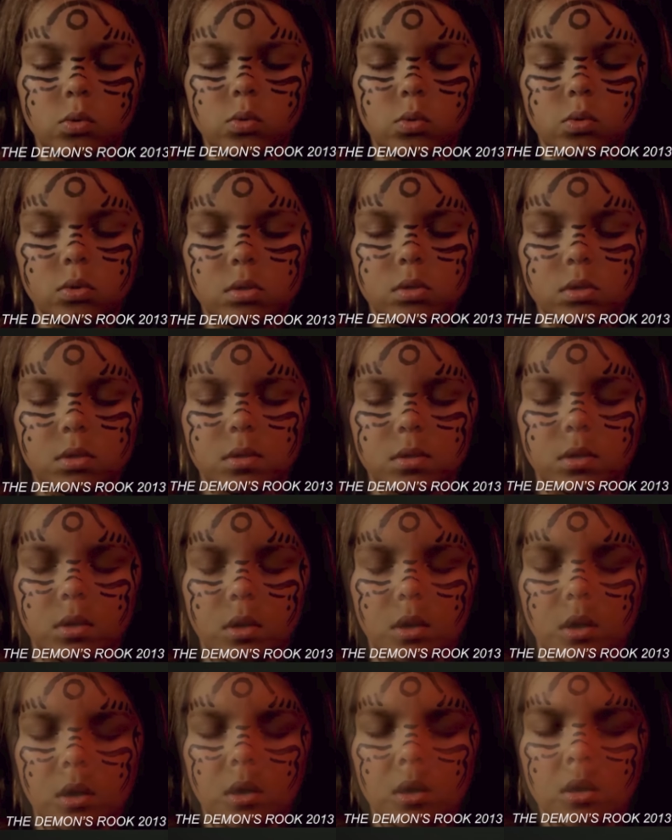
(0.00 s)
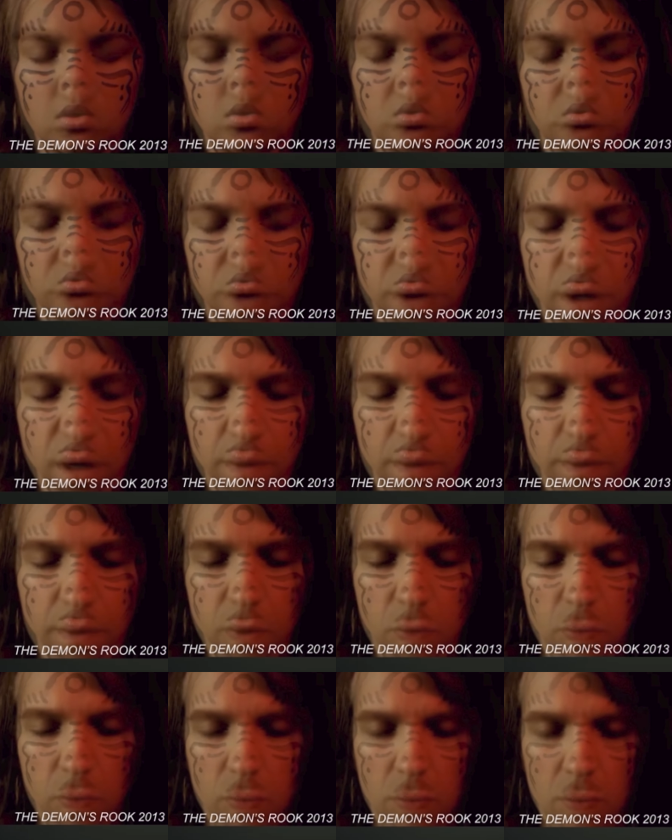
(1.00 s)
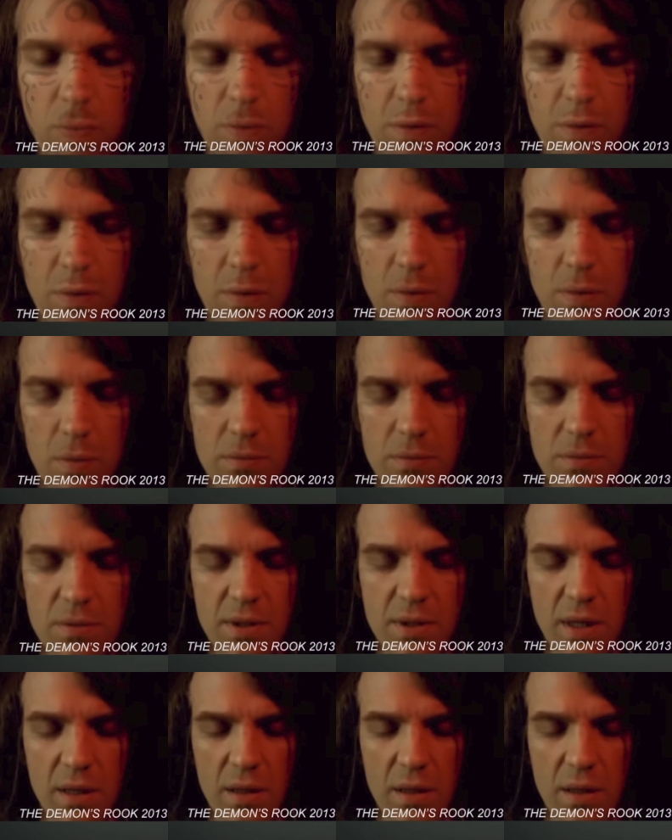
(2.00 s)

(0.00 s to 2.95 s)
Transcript: Years pass by, and we see that Roscoe